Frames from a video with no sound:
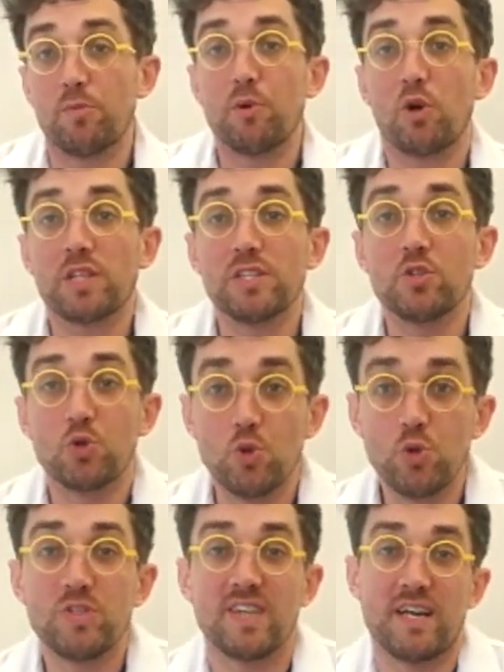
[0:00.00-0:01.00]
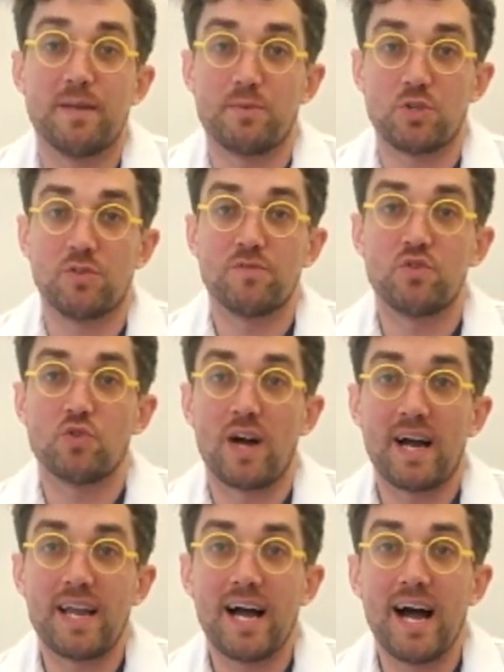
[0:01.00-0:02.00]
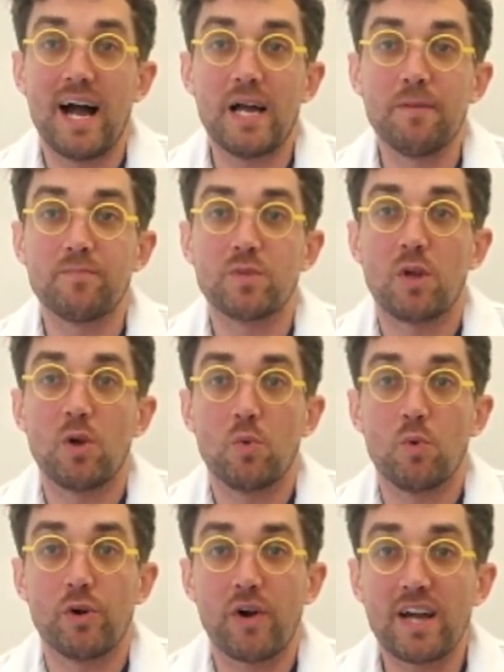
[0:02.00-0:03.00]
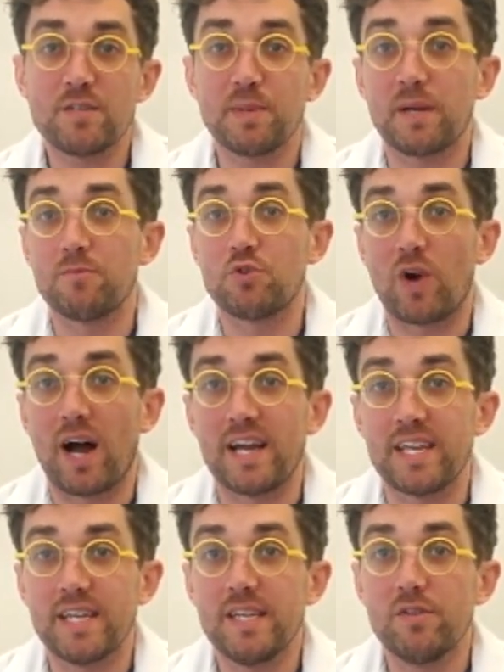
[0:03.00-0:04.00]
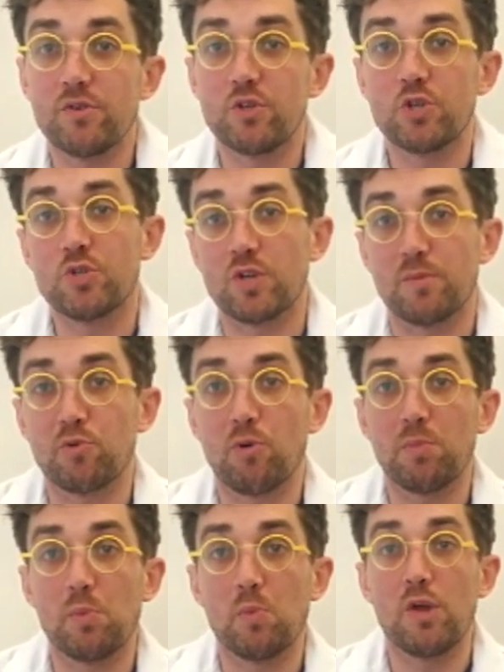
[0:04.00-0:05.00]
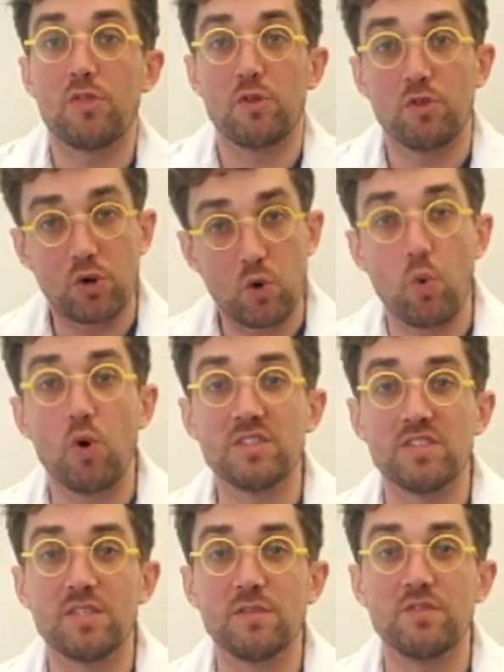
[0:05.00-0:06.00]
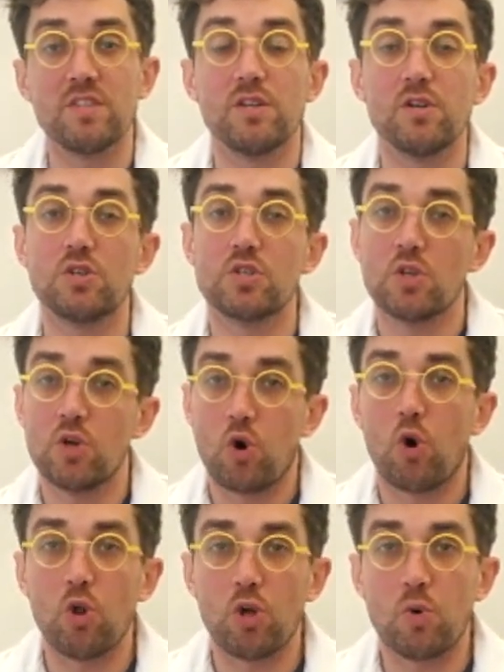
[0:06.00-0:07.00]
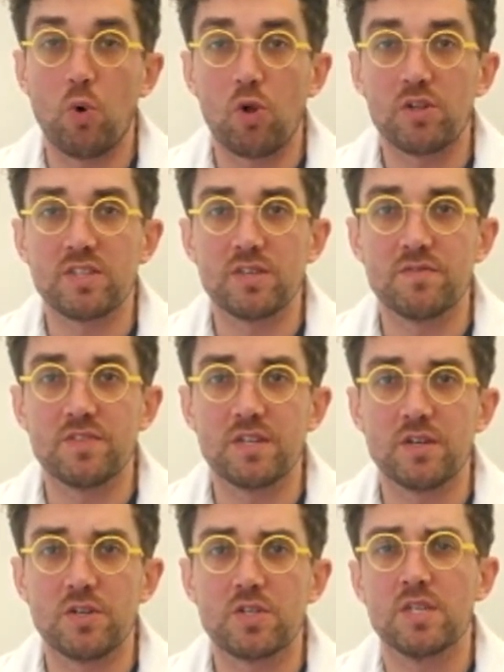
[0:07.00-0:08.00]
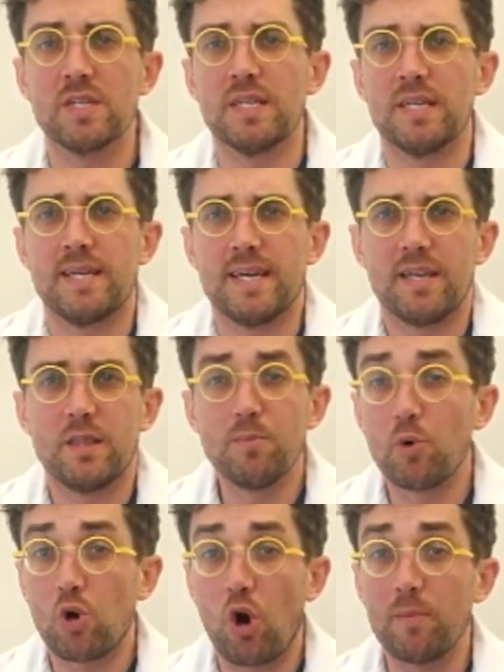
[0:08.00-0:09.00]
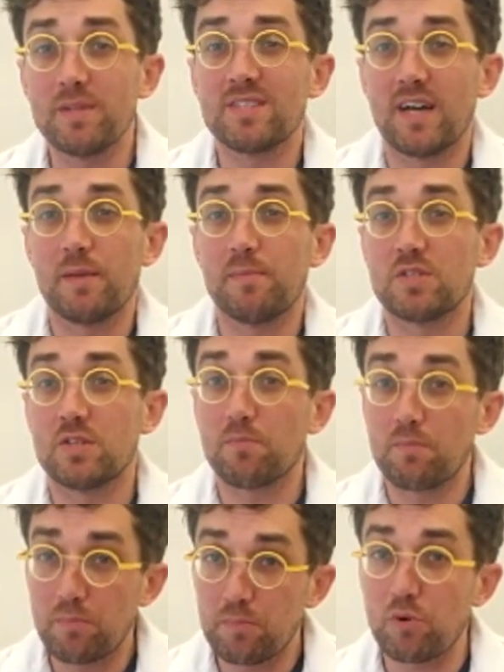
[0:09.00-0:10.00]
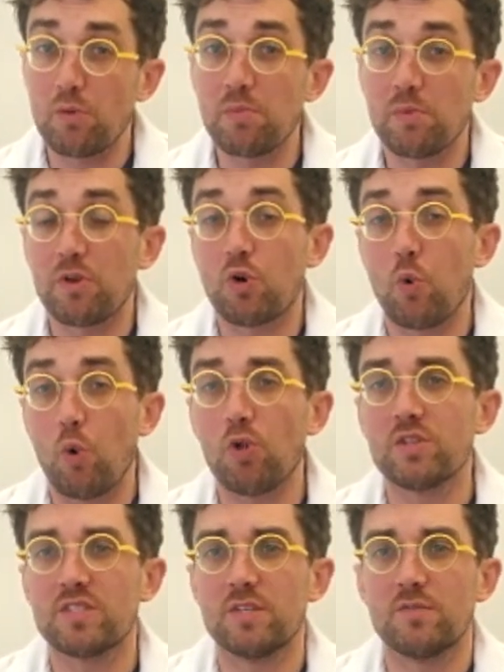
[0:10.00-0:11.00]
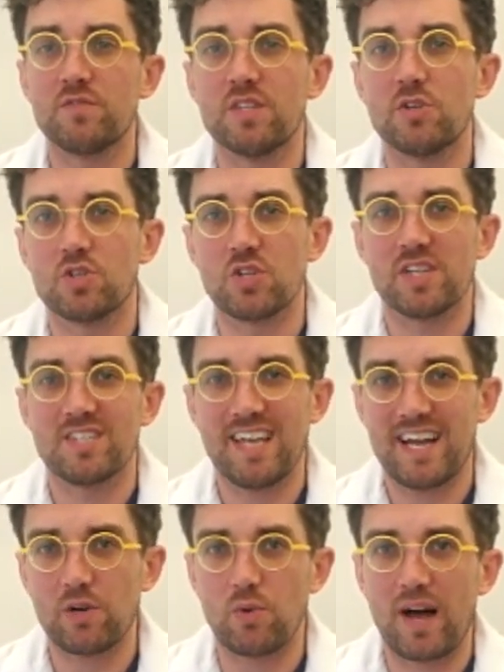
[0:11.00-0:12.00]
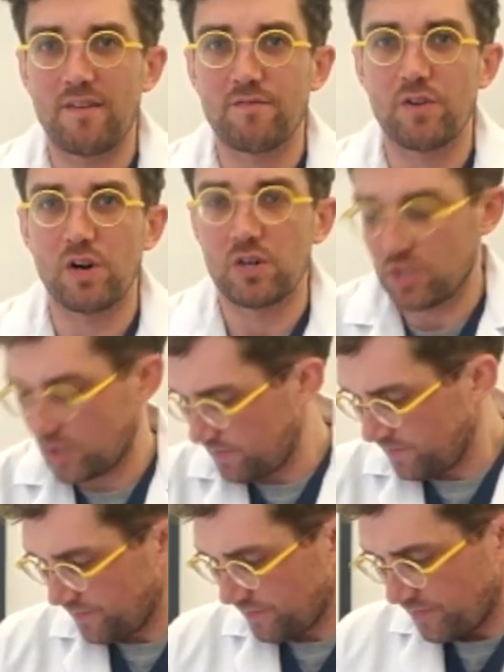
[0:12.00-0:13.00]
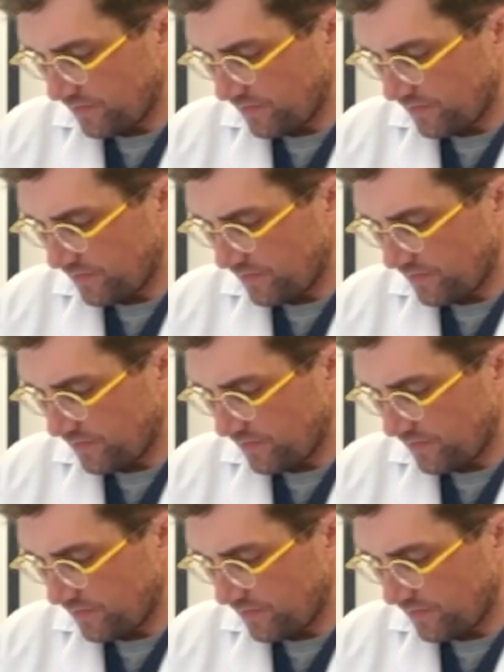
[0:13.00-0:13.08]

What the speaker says: There are broadly two types of dry eye, where your eyes become dry either to a problem with the quantity of tears or the quality of tears. The more common type is the problem with the quality of tears, so let's tackle that first.